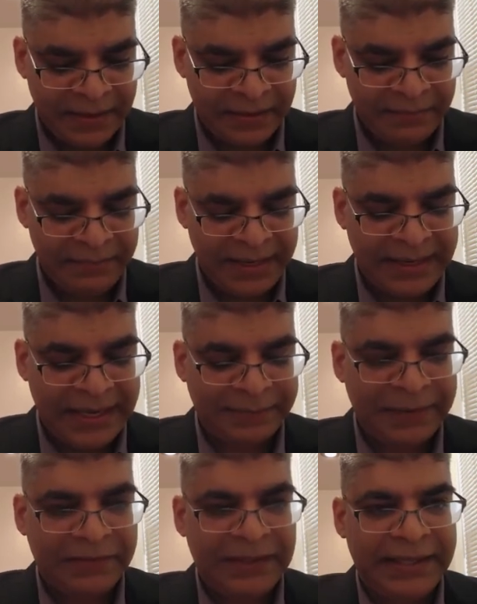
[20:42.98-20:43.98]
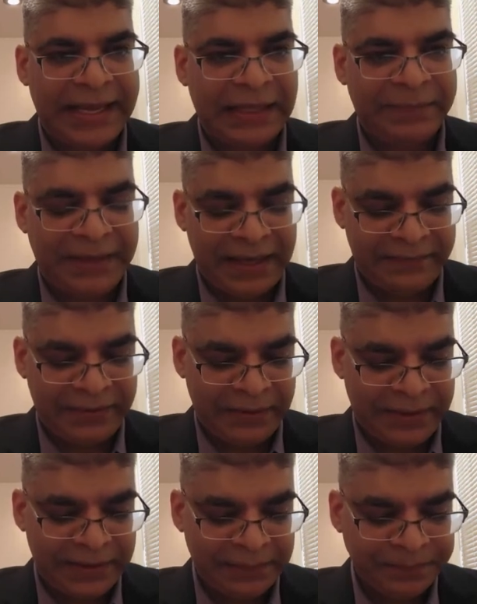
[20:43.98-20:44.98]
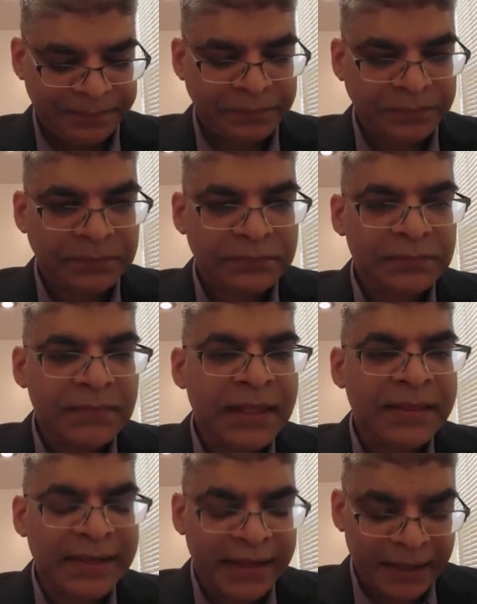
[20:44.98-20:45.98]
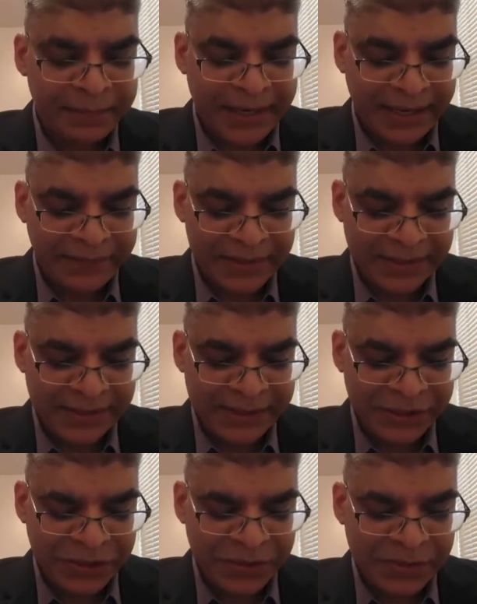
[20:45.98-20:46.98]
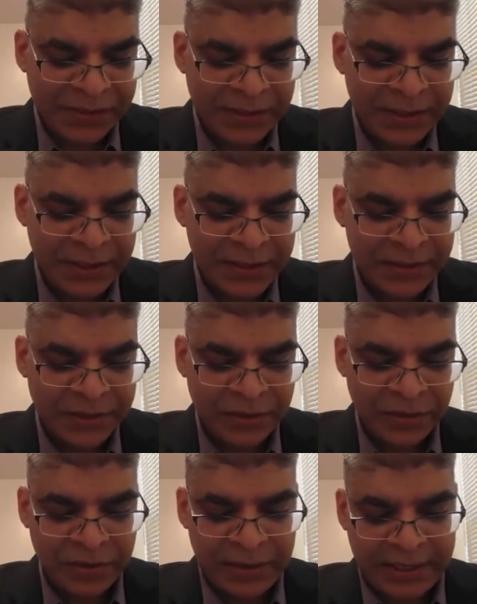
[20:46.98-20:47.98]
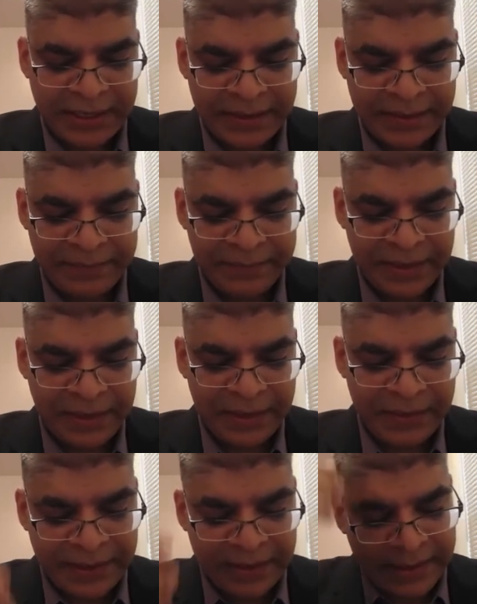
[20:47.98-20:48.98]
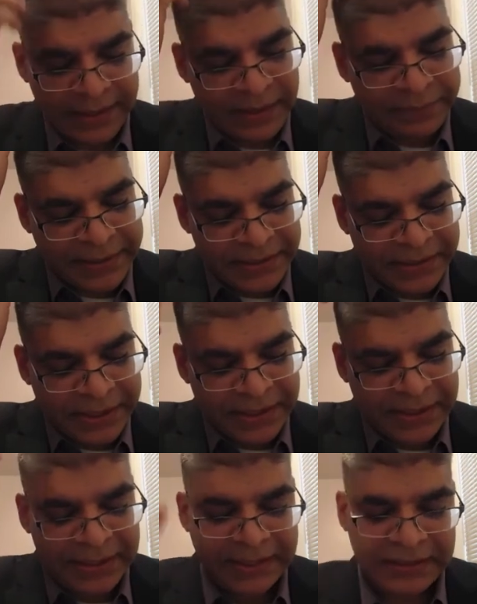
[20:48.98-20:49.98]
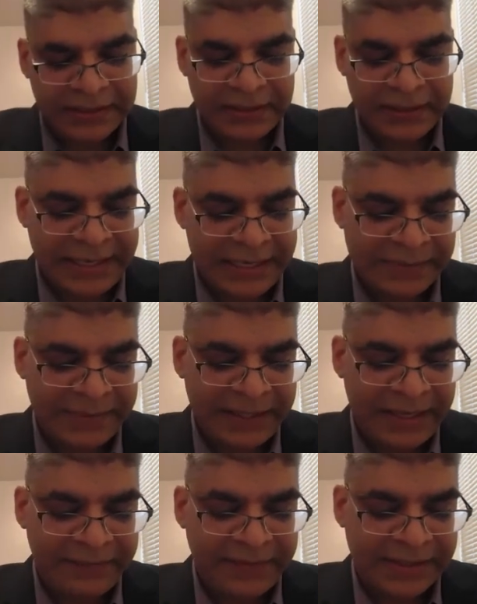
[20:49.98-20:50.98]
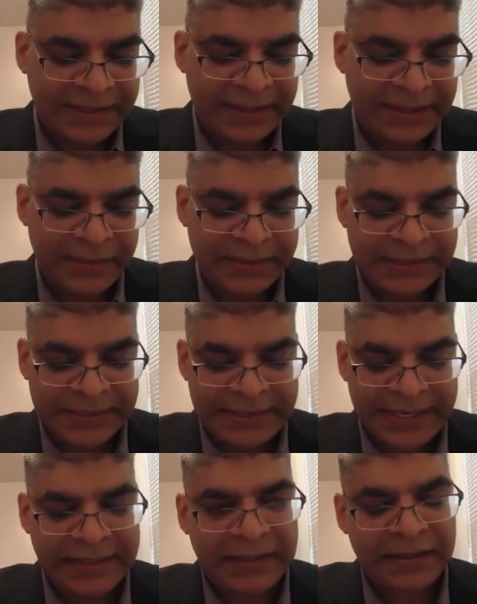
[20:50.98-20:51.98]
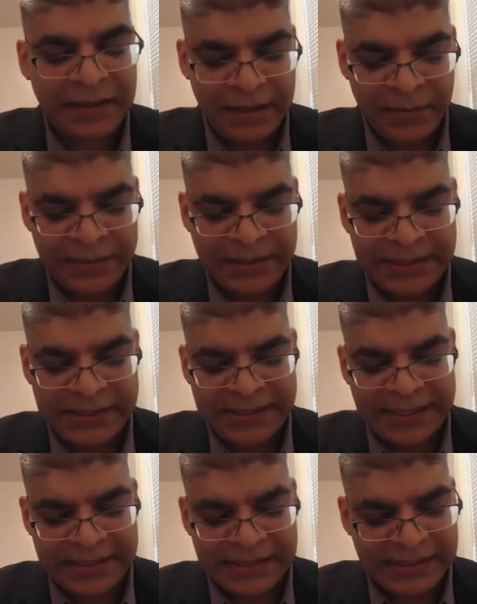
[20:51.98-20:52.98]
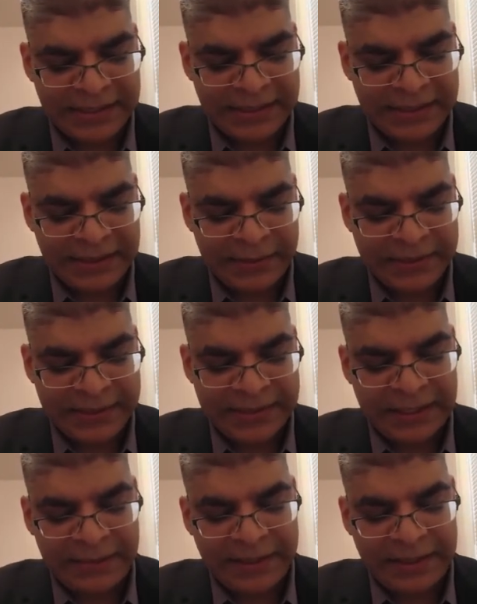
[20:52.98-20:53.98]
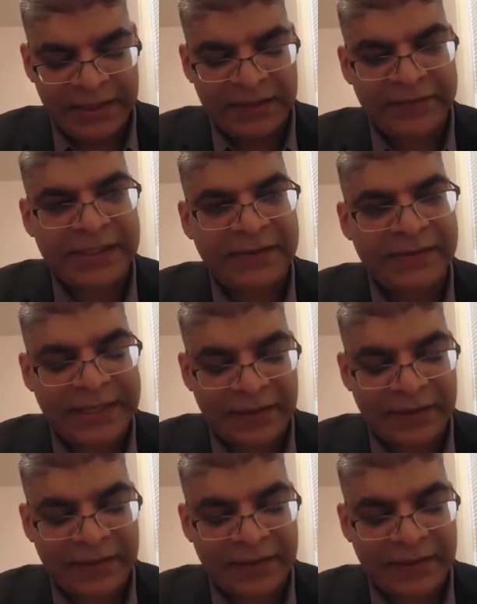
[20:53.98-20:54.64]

may not be really helping everyone. There are privacy issues. So, in a presentation that Dr. Al-Hazmi gave yesterday, there was a slide on which he discussed, there was a study by the University of